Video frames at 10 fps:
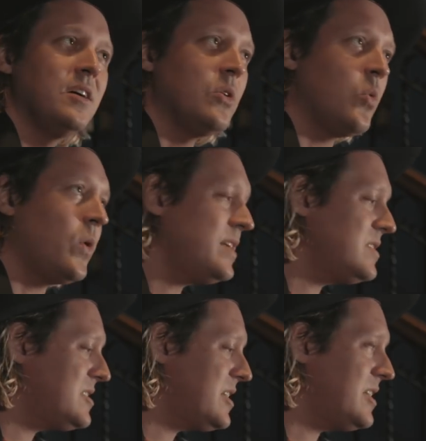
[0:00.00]

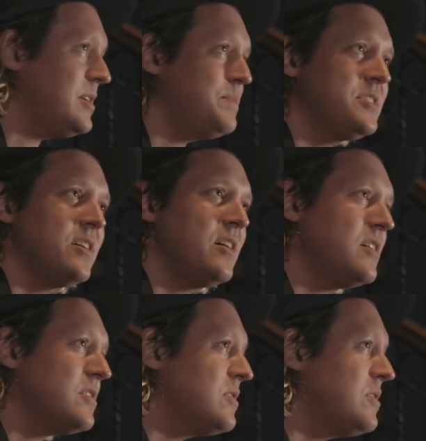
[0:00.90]
Win's hips
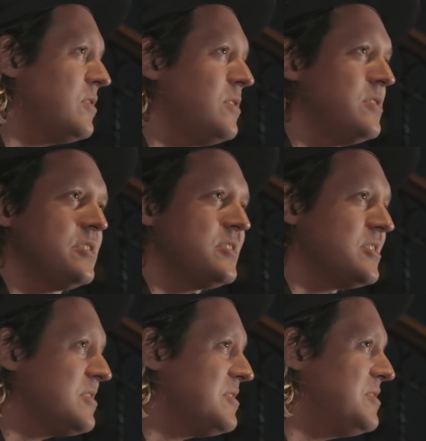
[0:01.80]
are
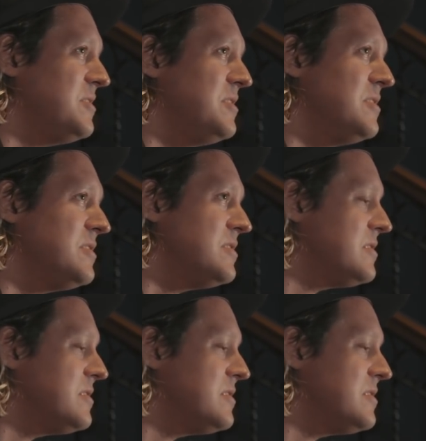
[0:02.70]
gorgeous and good.